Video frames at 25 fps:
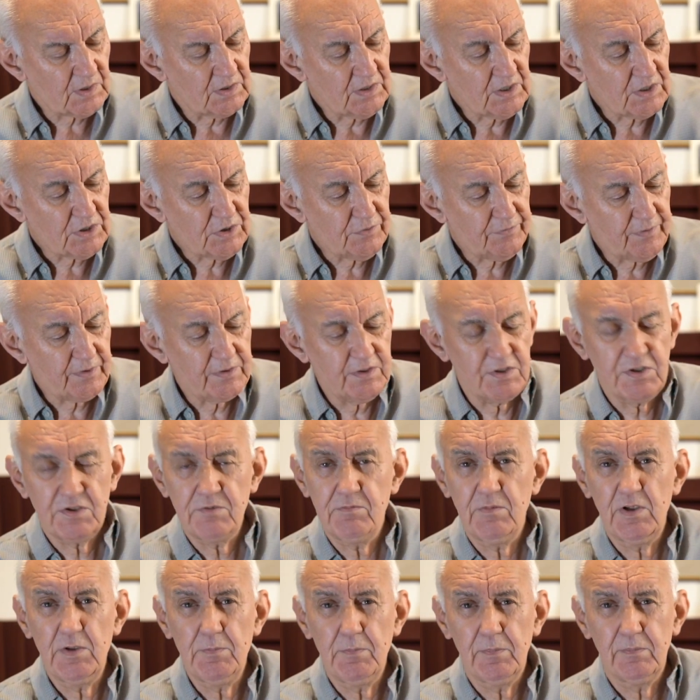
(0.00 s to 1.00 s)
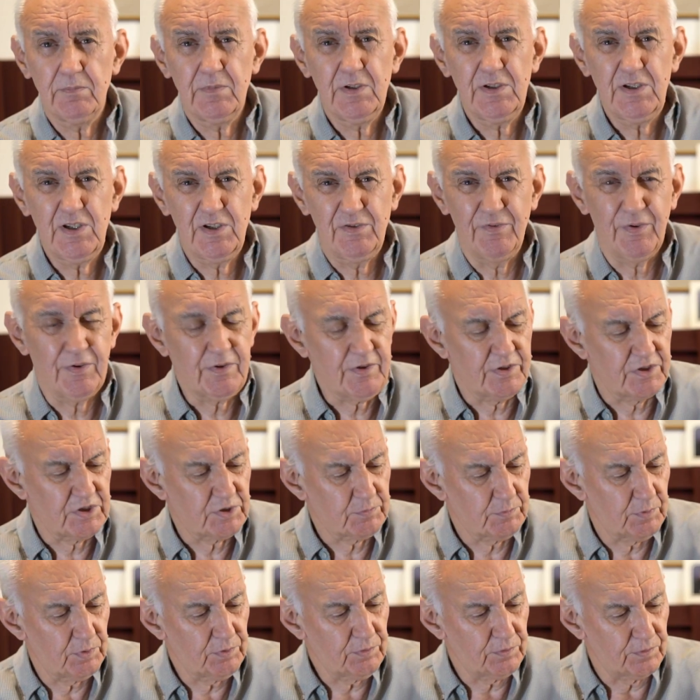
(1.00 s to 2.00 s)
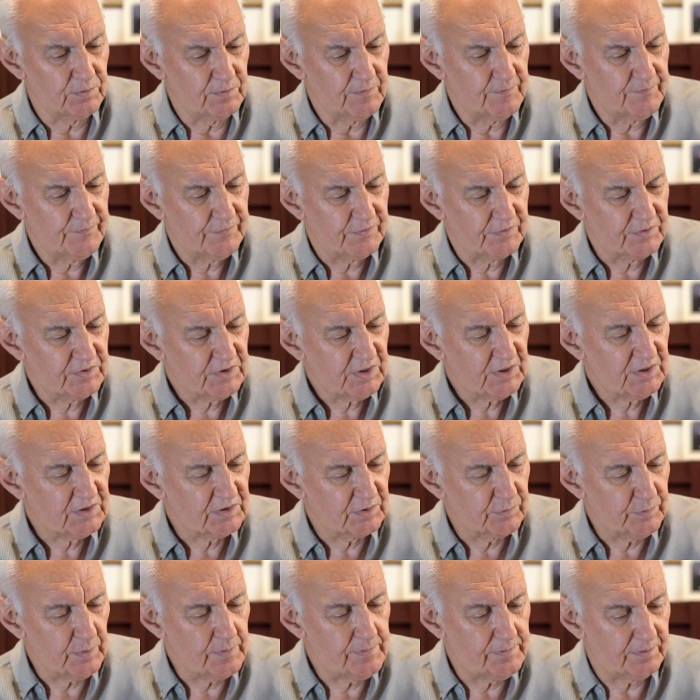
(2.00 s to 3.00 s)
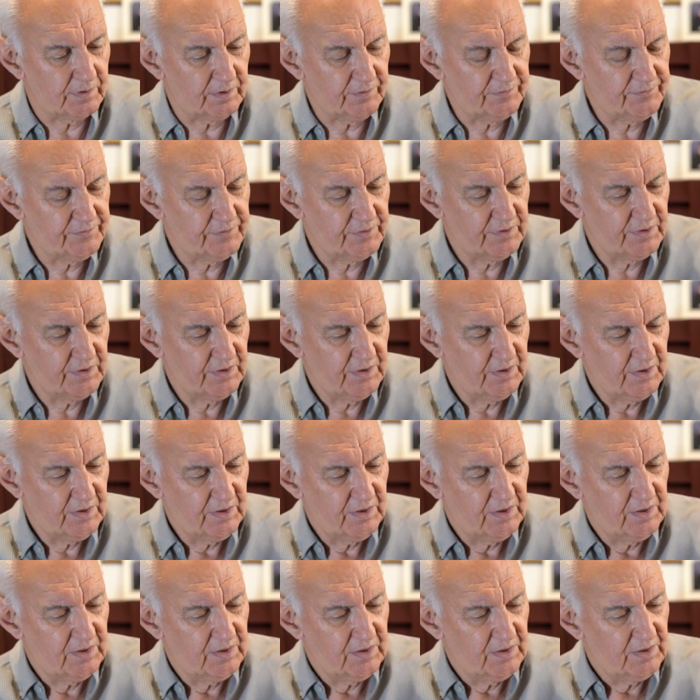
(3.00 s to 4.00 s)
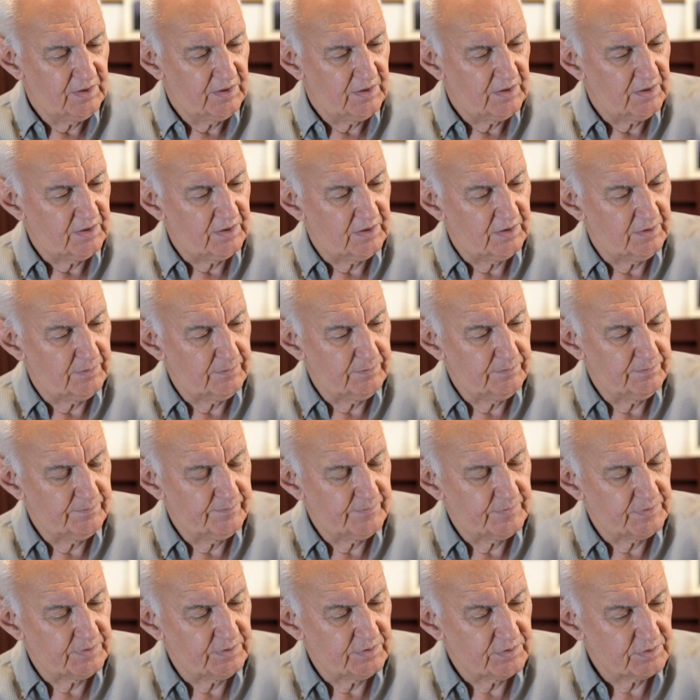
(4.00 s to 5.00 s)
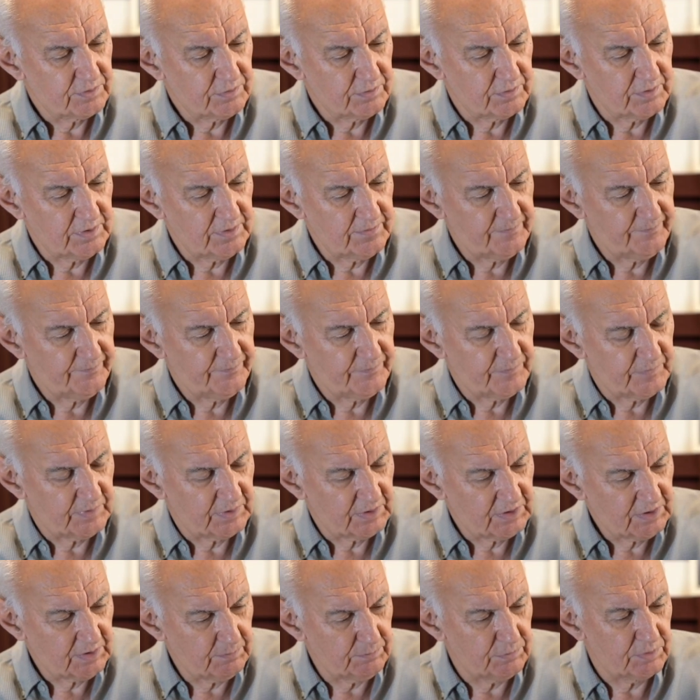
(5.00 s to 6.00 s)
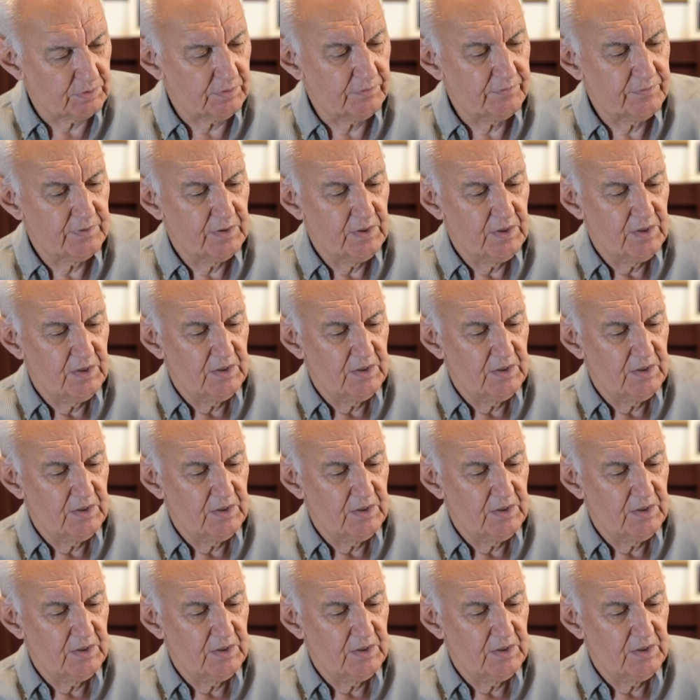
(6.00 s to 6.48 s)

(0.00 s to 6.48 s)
In actual fact, this, this, this is very small. Take the whip off um, screw it, it comes off.